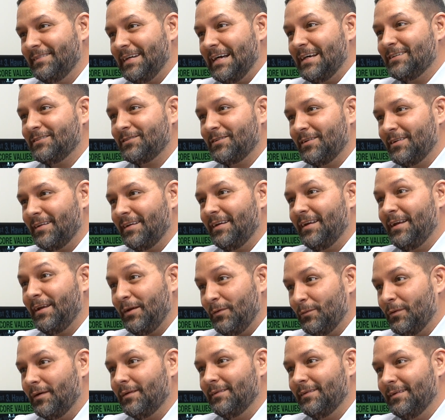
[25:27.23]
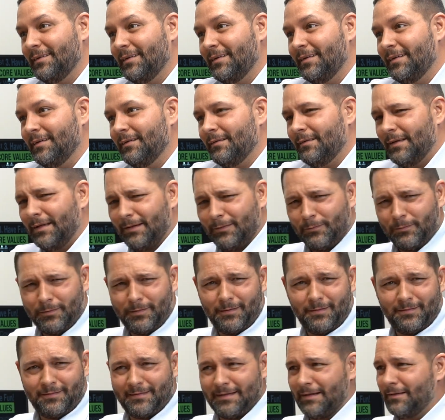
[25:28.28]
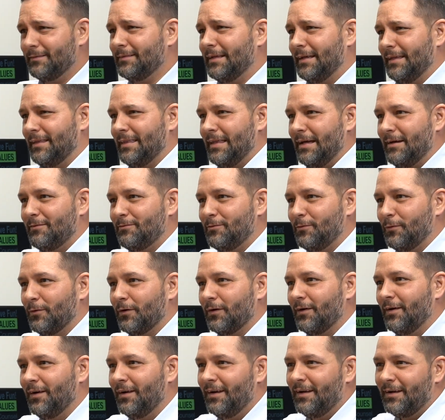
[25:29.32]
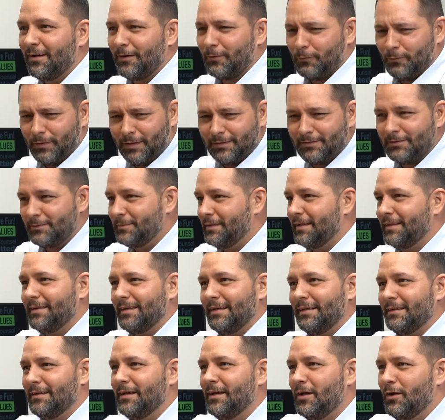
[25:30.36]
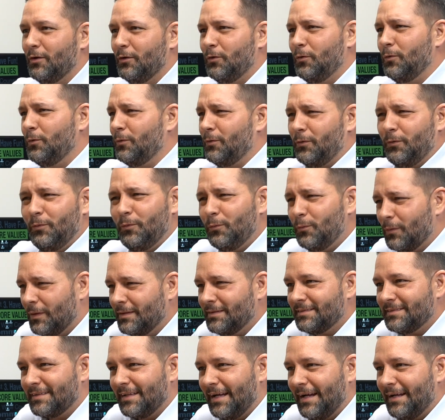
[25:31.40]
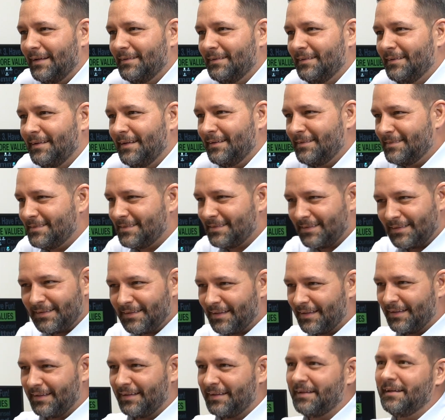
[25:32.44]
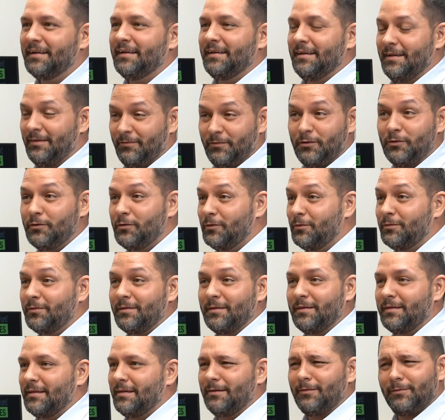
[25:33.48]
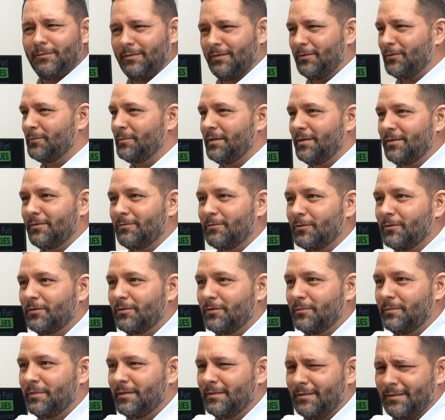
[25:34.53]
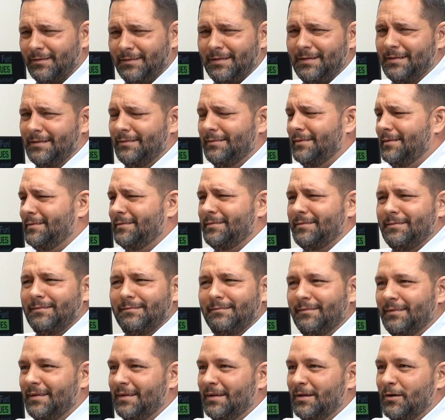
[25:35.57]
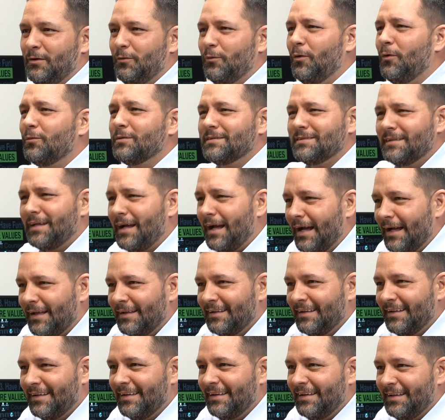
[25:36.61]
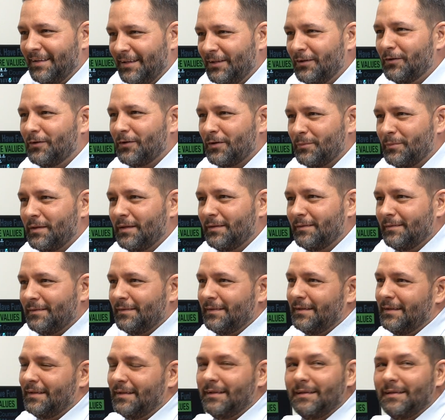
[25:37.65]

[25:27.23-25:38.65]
faster than anyone. Yeah. Like, what do you sound like that for? Or why'd you make that? Who was that? That isn't like, if you do something, they'll be the first to be like that. What was that? You know what I mean?